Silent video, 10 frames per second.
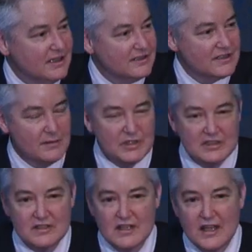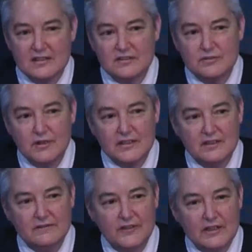a summit designed to
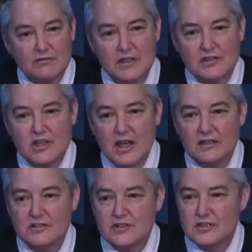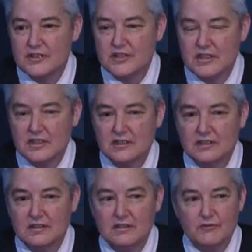identify grand challenges
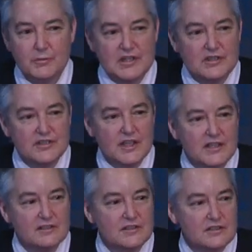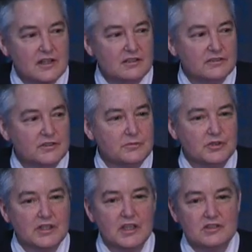in information science and scholarly
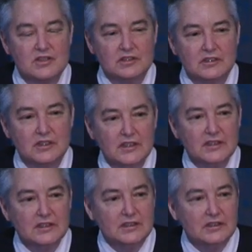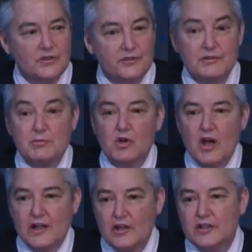communication in three
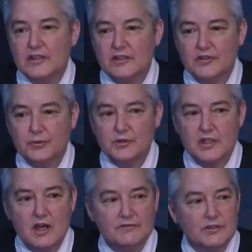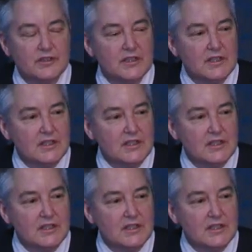broad areas. We covered